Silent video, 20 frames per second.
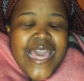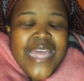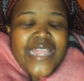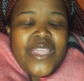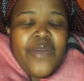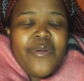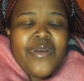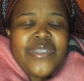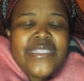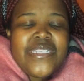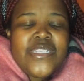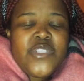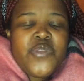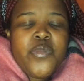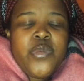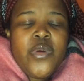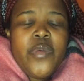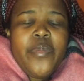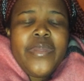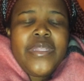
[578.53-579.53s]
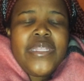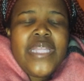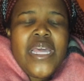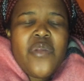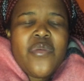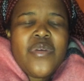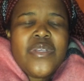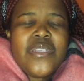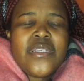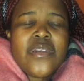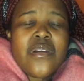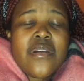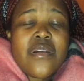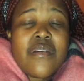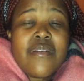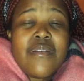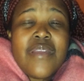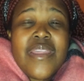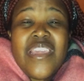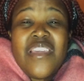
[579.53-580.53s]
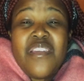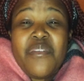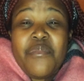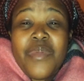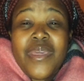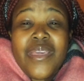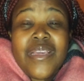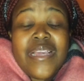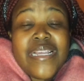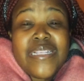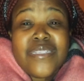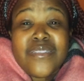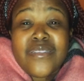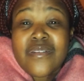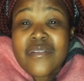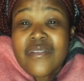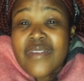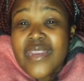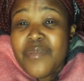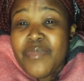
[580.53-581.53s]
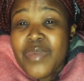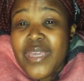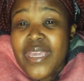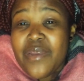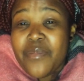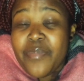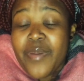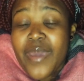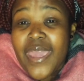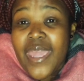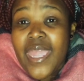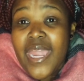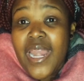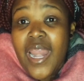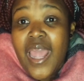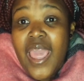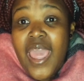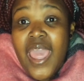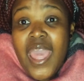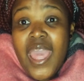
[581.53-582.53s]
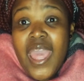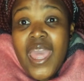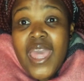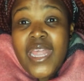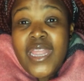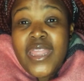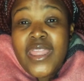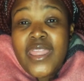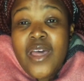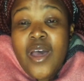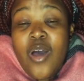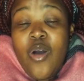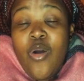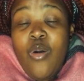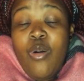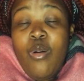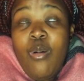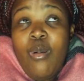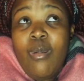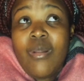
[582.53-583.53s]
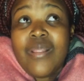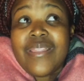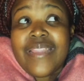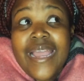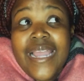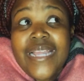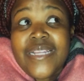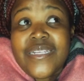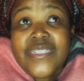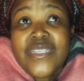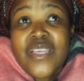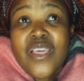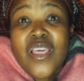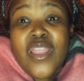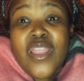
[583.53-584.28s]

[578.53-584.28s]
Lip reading: There was this woman that was screaming and screaming in pain the whole night,